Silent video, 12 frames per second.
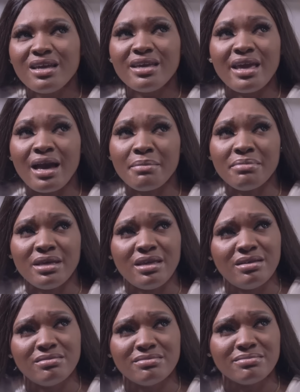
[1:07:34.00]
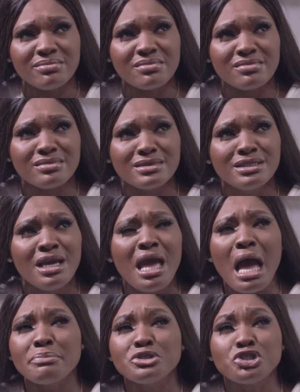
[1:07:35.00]
Yami,
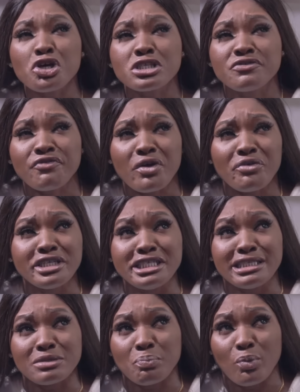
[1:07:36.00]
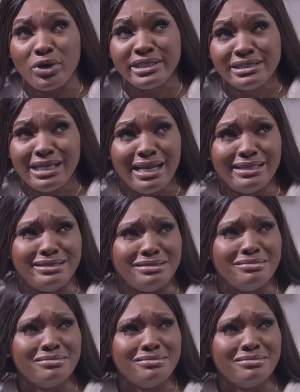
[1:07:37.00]
I'm just very disappointed.